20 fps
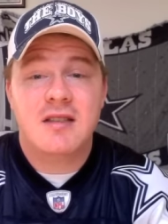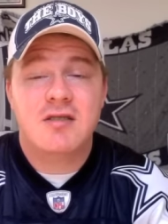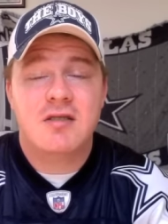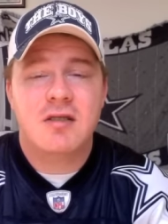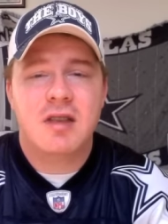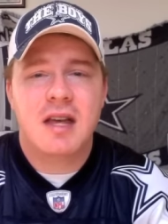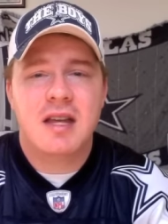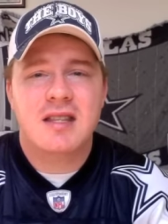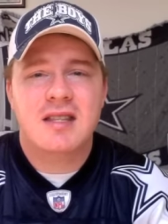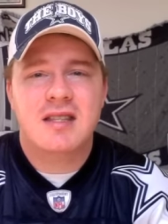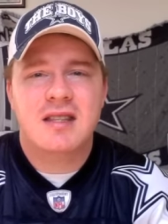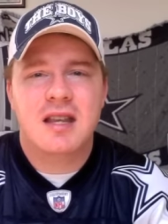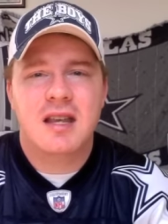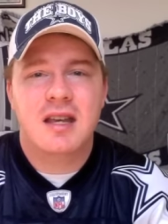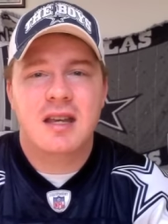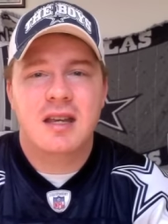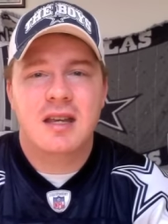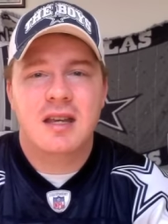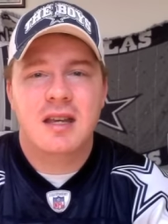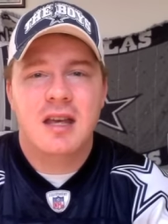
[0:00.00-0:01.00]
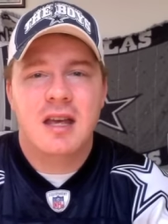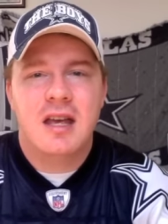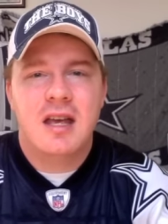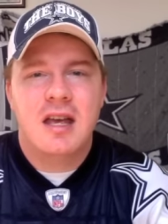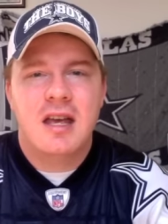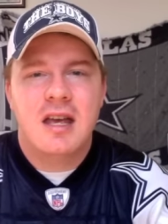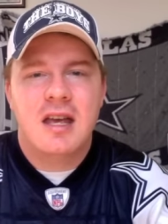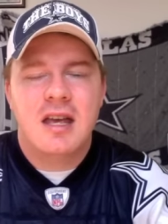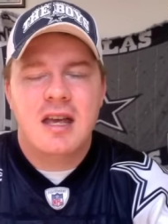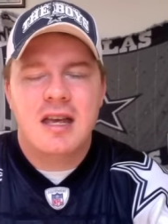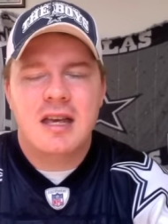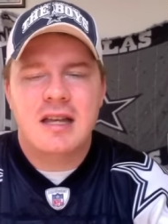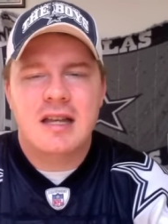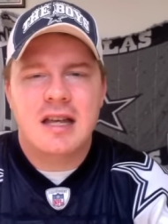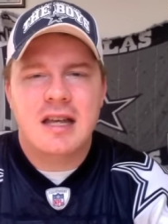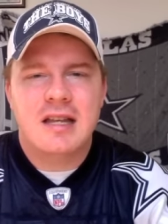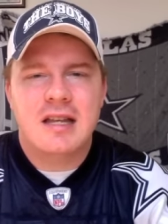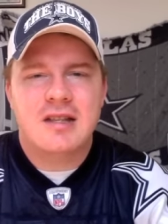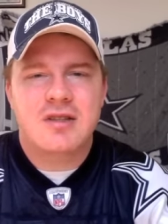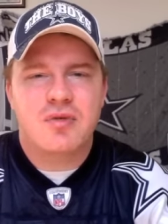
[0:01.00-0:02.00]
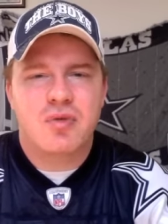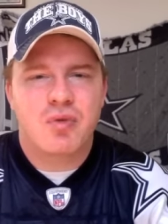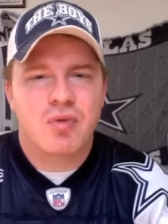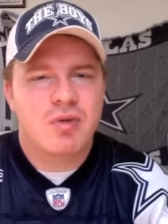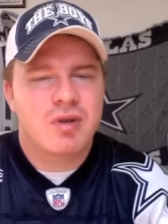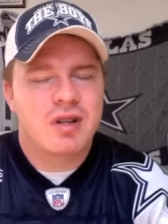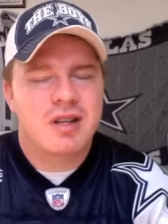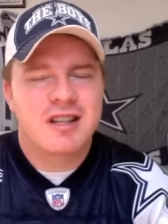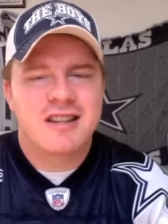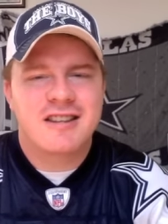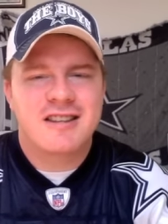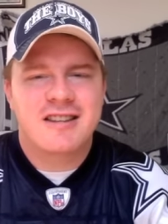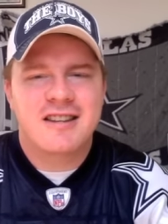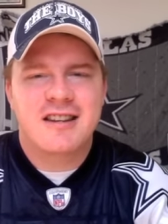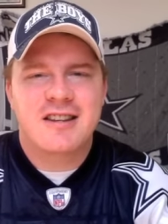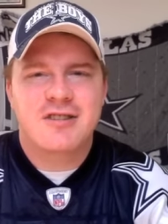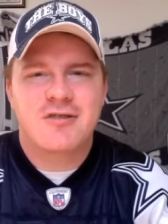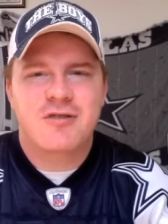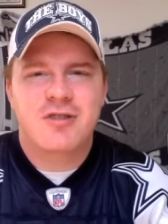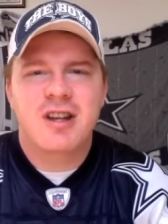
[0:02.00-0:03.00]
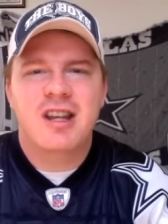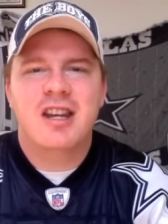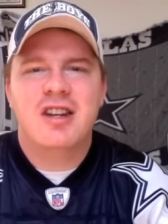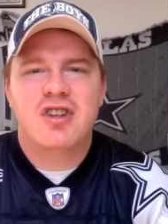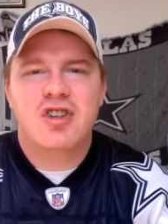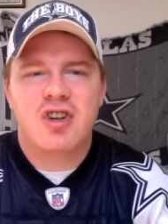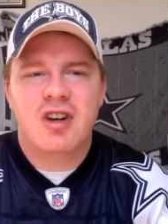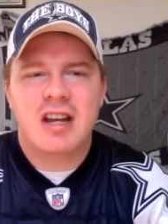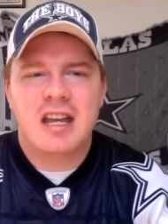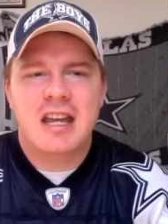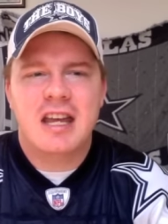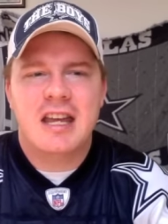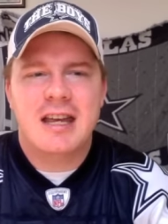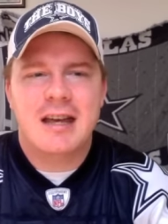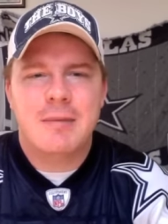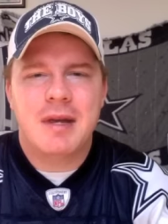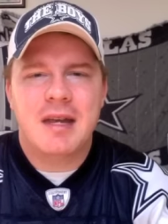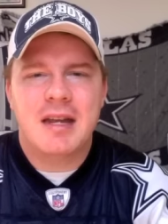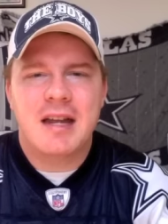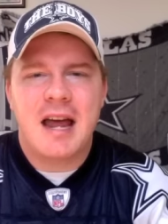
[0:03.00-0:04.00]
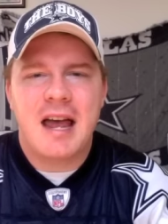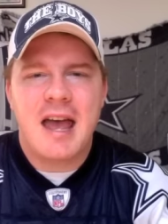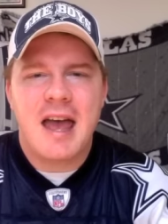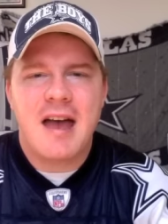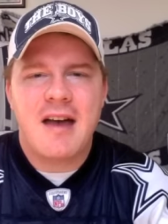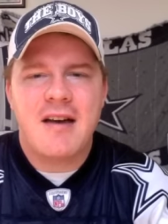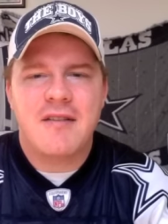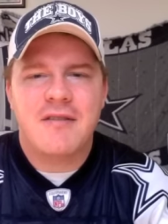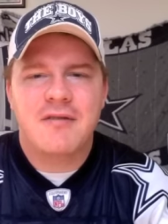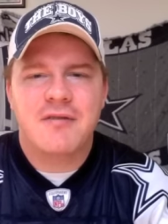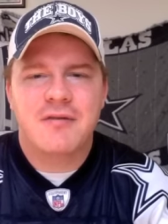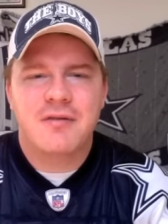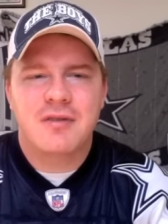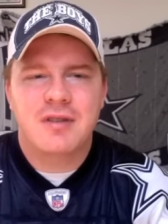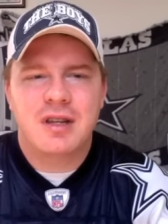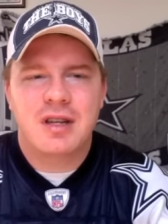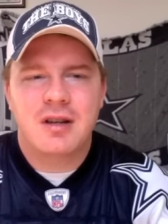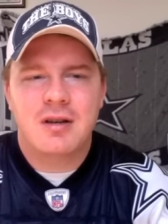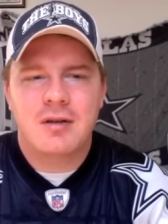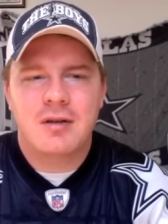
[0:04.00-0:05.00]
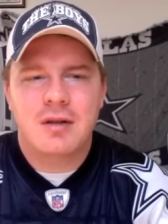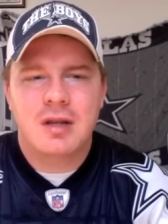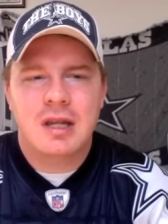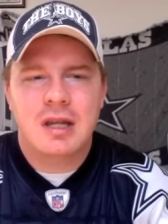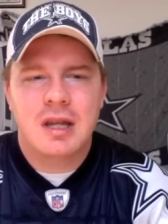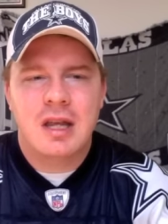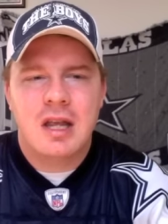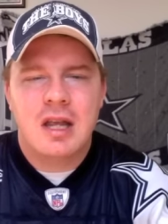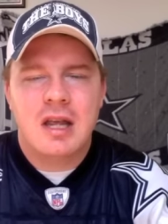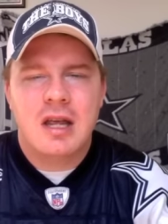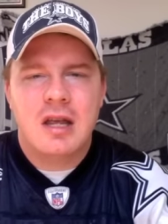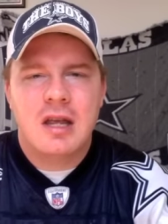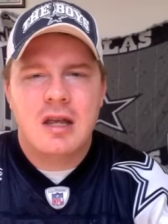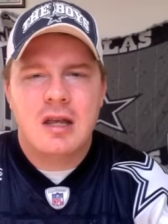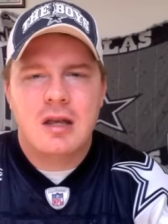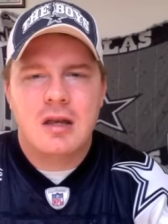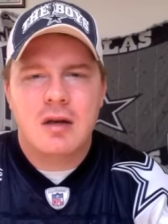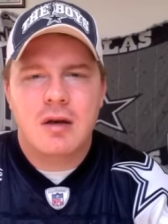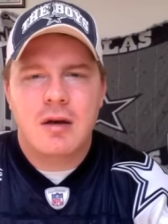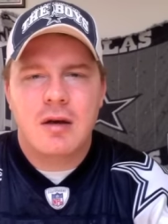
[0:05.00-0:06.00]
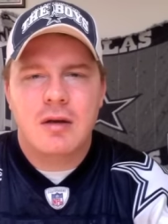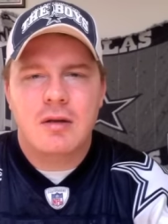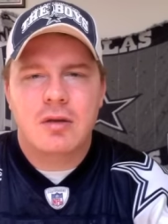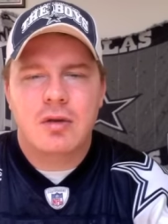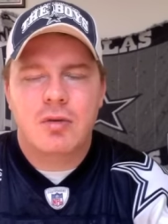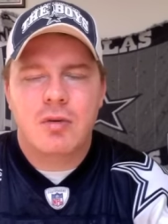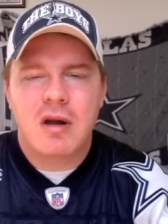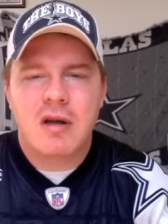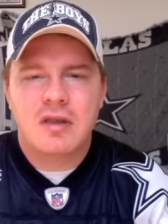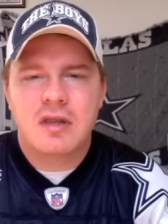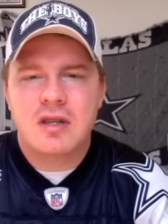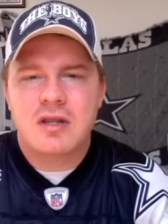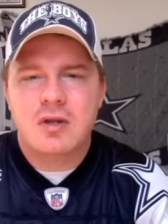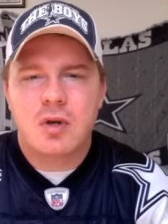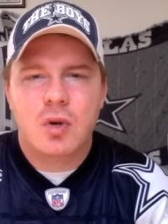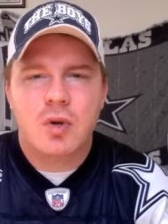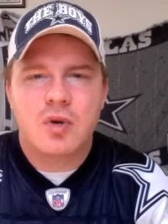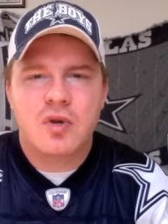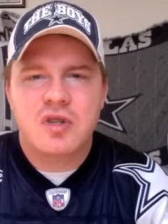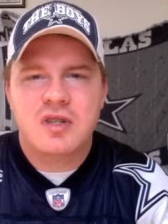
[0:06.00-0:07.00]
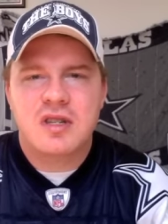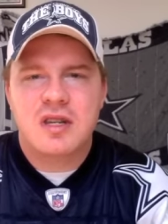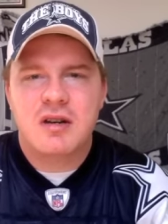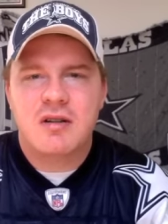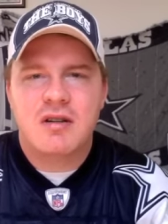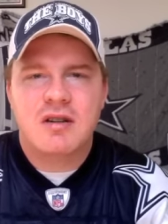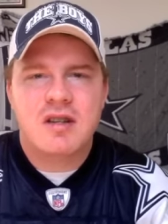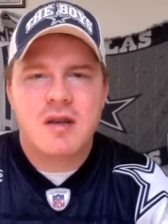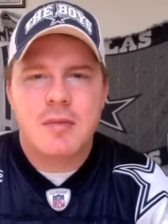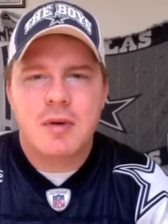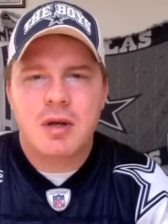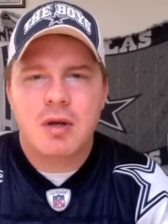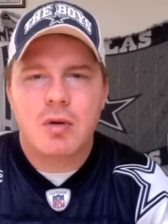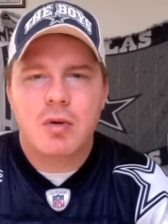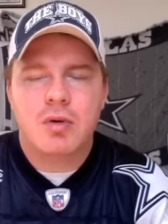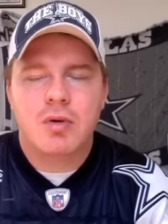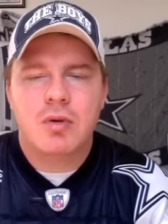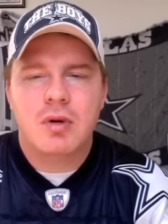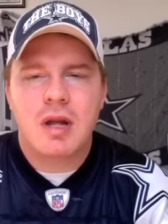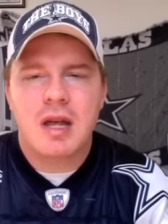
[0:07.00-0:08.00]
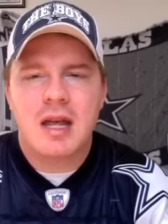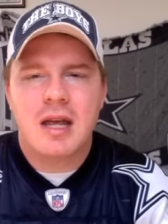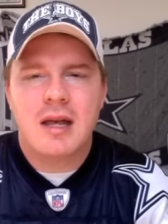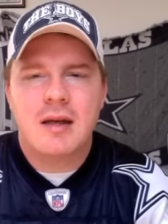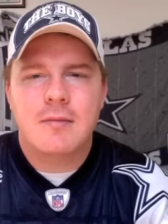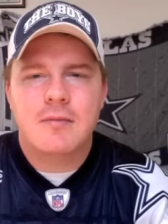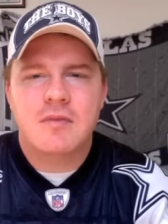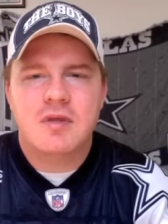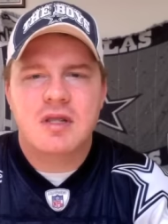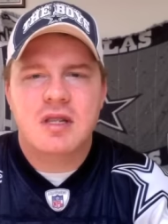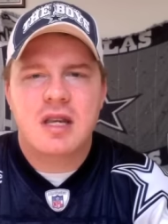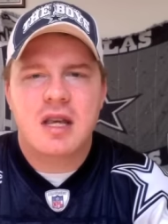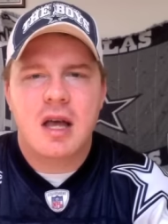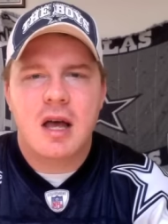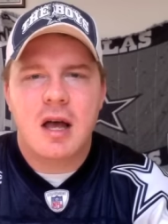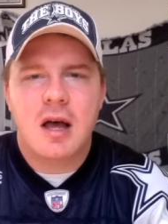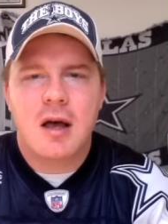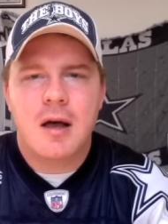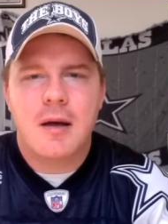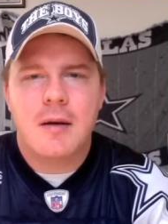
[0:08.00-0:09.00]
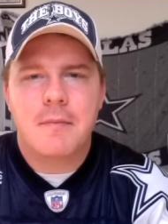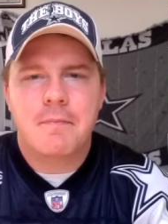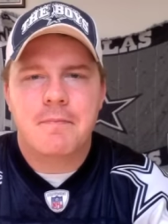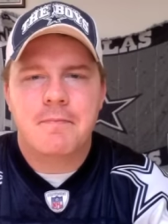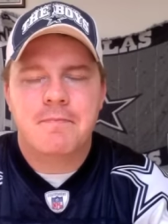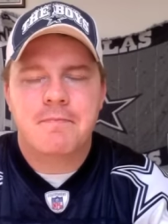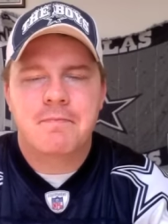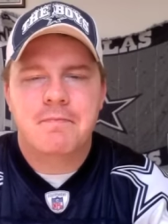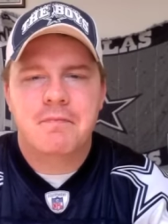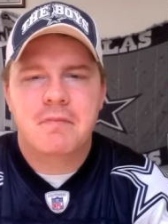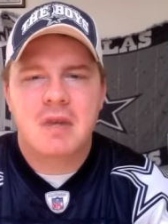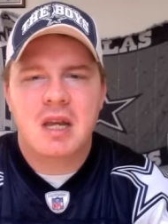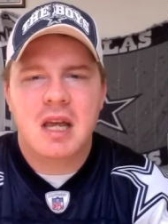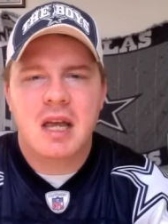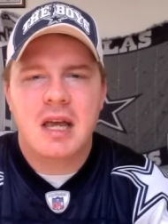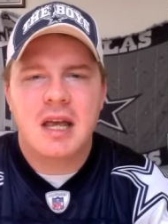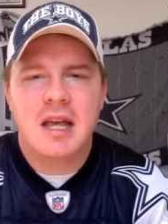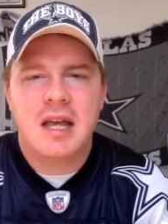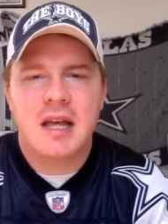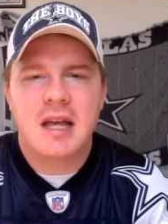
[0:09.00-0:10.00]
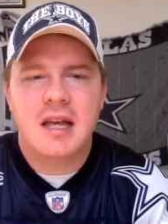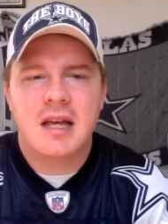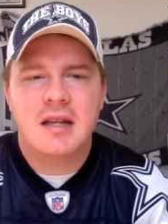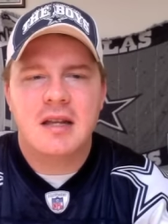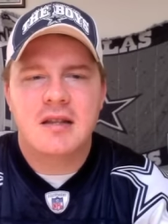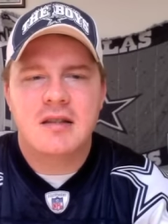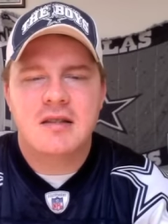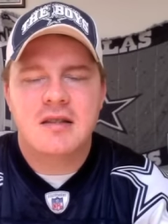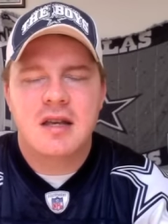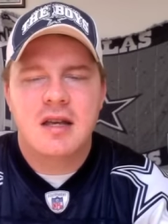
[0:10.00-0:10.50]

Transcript: So that's like, it, it's it's really tricky. I mean, I have you know, you know, throughout this whole series, I've been going through names, um, and